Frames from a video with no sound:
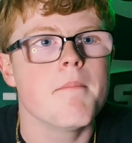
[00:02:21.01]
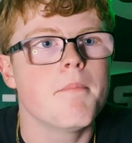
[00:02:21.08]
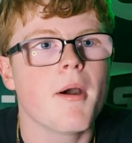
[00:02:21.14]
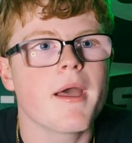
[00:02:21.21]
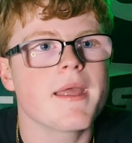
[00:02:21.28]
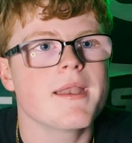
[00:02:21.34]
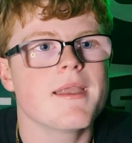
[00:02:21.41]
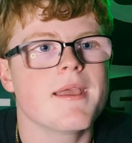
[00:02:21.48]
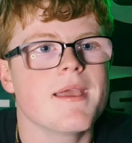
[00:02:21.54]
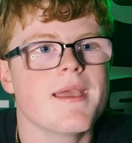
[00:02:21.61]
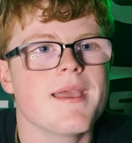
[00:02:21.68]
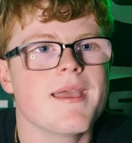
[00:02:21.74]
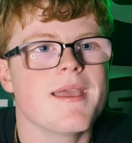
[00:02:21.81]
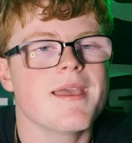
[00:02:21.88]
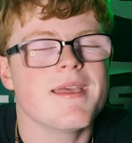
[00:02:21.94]
But
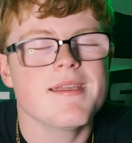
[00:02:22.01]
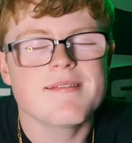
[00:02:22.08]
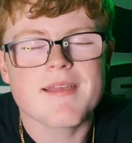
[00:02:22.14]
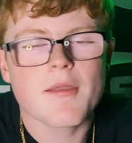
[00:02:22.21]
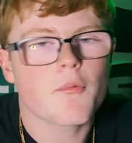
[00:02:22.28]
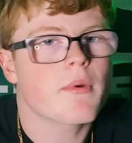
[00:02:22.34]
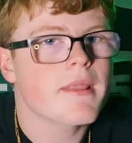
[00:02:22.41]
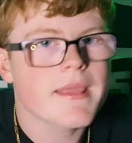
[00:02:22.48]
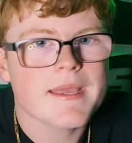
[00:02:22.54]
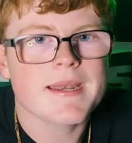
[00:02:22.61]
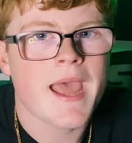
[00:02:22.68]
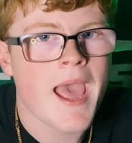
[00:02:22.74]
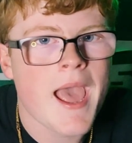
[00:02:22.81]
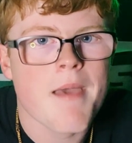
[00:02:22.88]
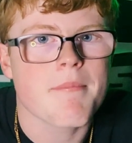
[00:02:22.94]
is that really going
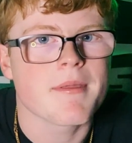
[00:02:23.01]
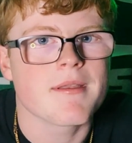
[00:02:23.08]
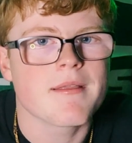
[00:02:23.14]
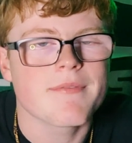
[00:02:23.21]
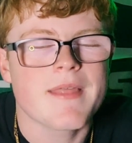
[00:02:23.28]
to happen?